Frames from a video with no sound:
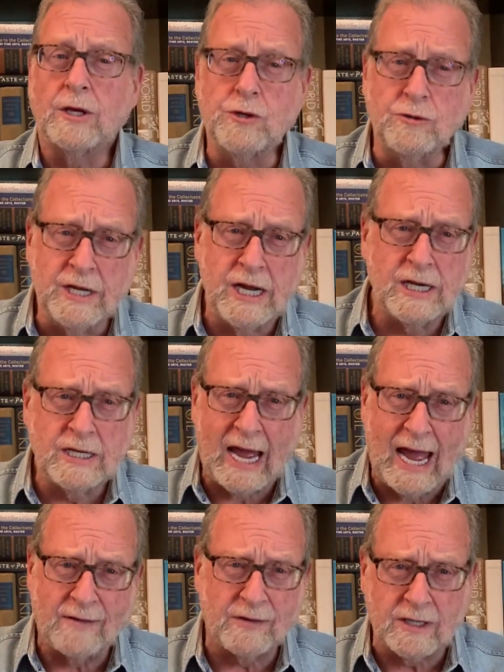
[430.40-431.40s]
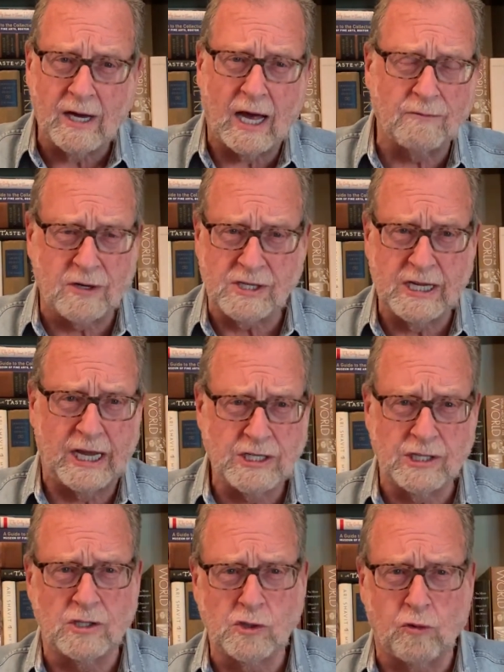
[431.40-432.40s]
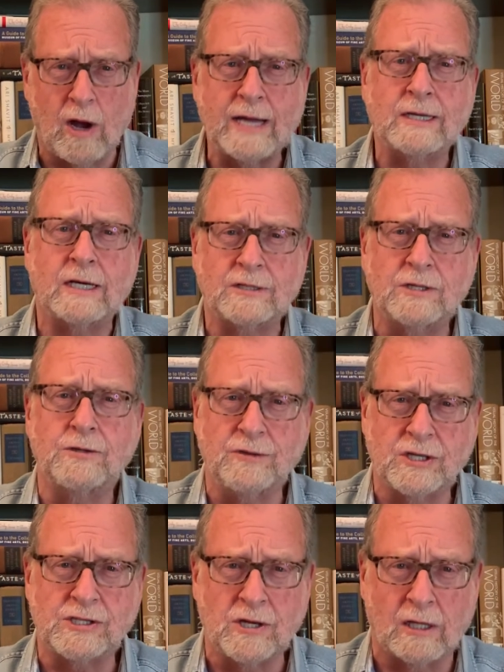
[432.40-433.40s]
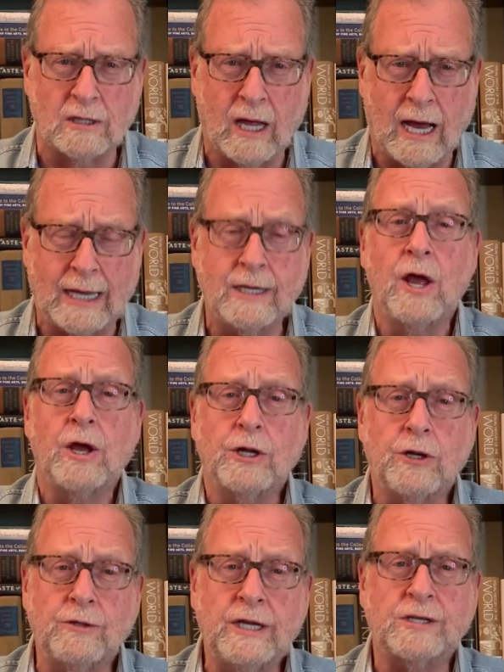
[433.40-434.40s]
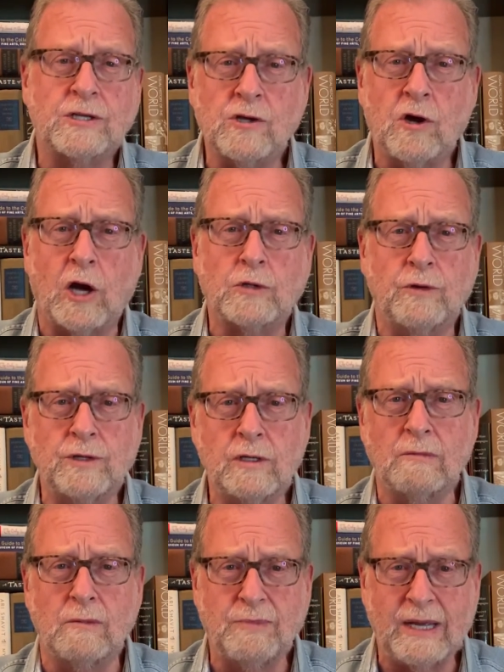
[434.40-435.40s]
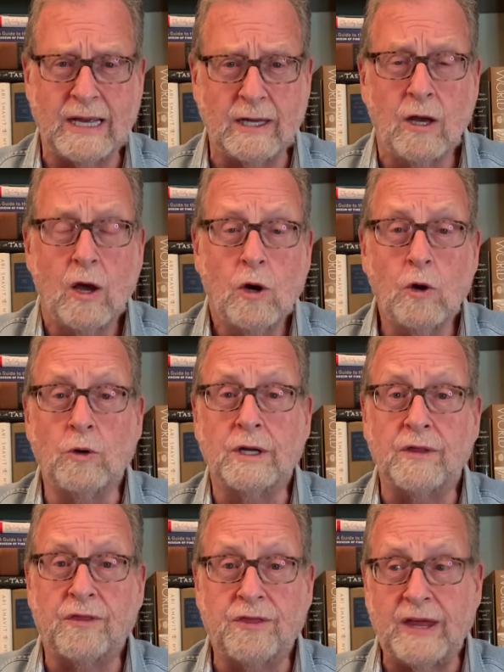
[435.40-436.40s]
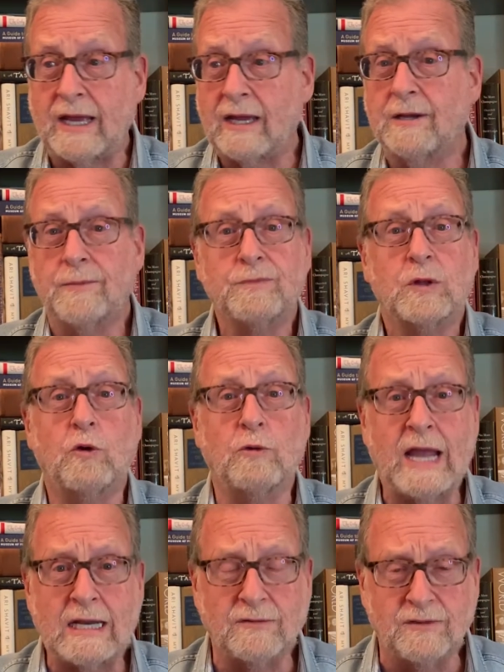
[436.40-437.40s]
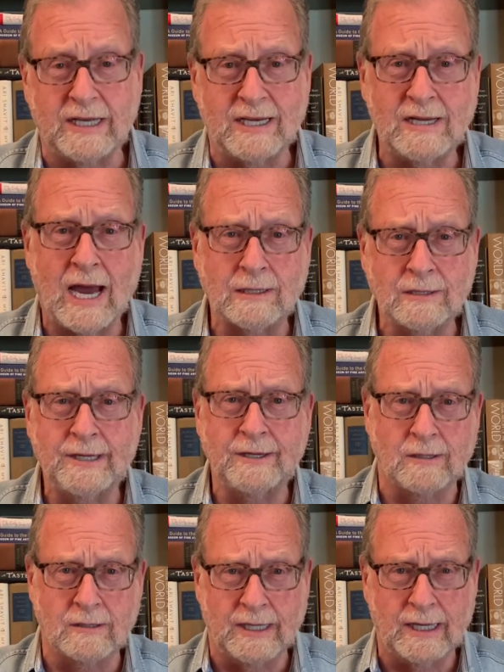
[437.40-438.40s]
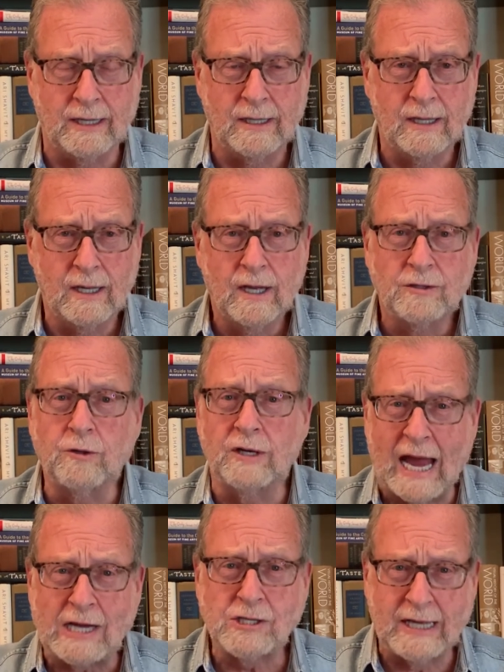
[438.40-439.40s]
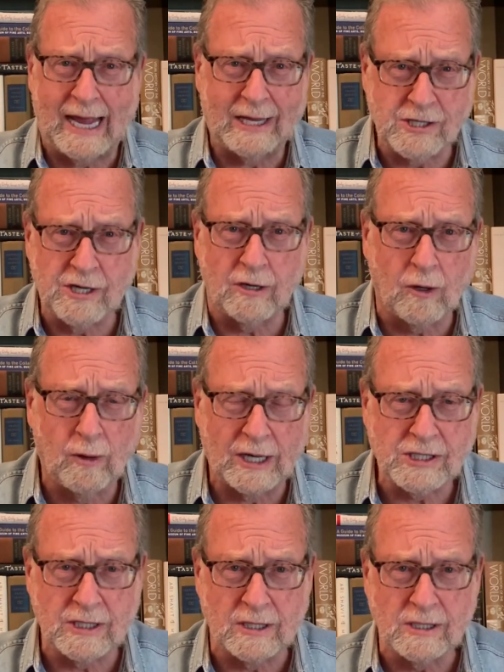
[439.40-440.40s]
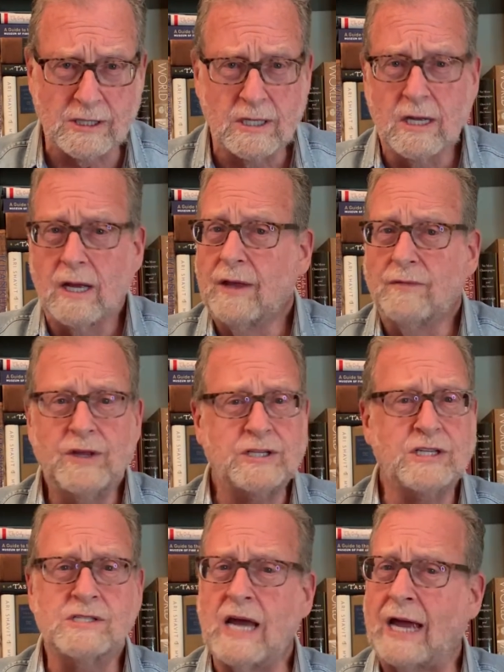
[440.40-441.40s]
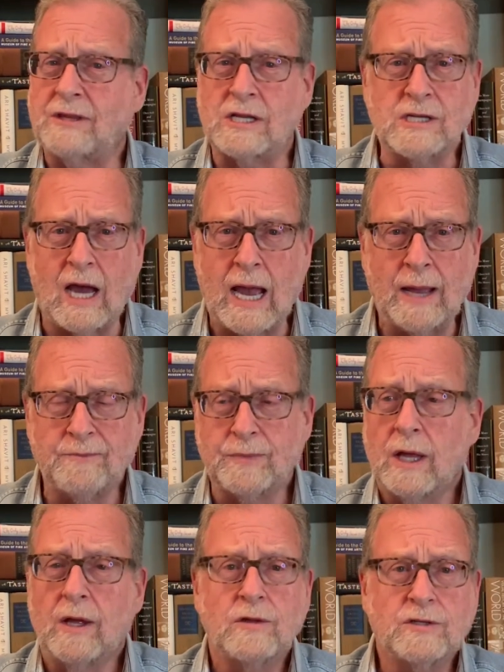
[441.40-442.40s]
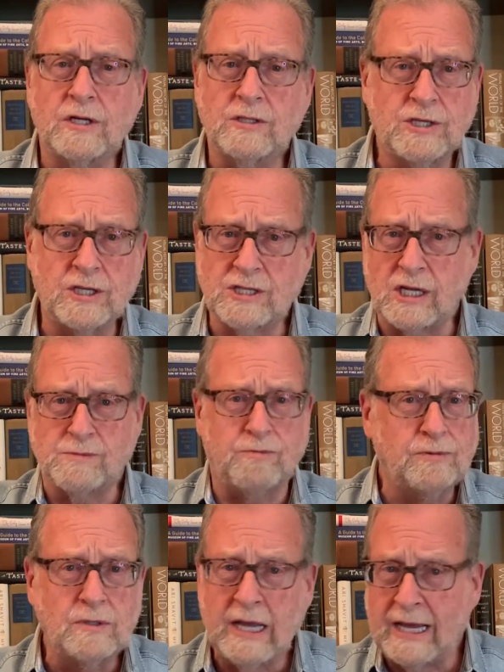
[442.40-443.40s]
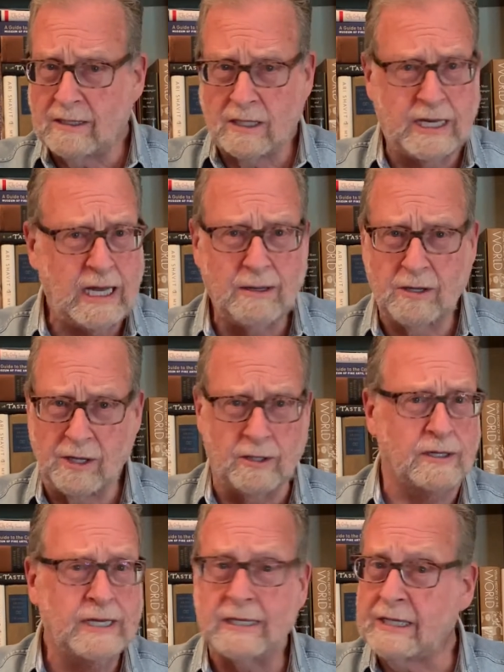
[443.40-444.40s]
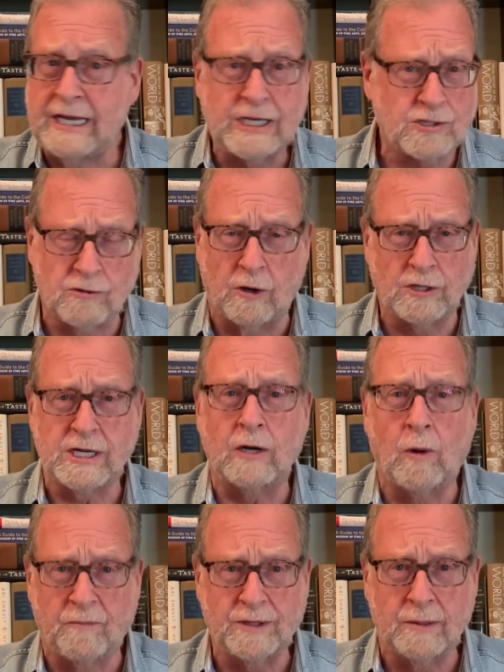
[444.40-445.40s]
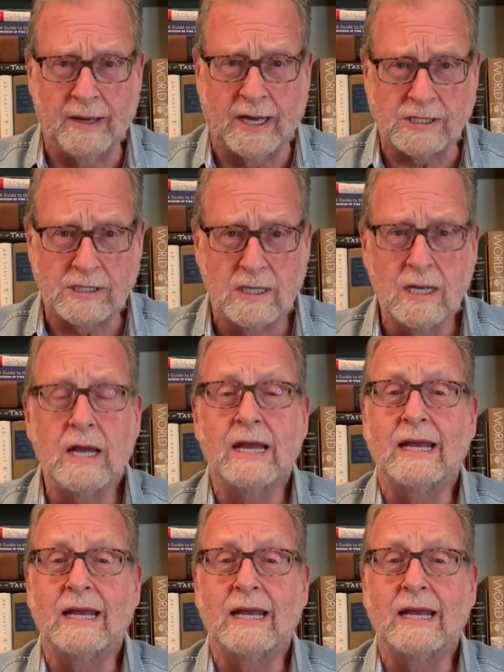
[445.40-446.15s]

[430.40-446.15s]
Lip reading: You need to have a conversation. Try not to do this online. You need to talk to a human being who can think creatively, not linearly, who can actually answer your questions. This is not the time to just hit keystrokes and hope for the best.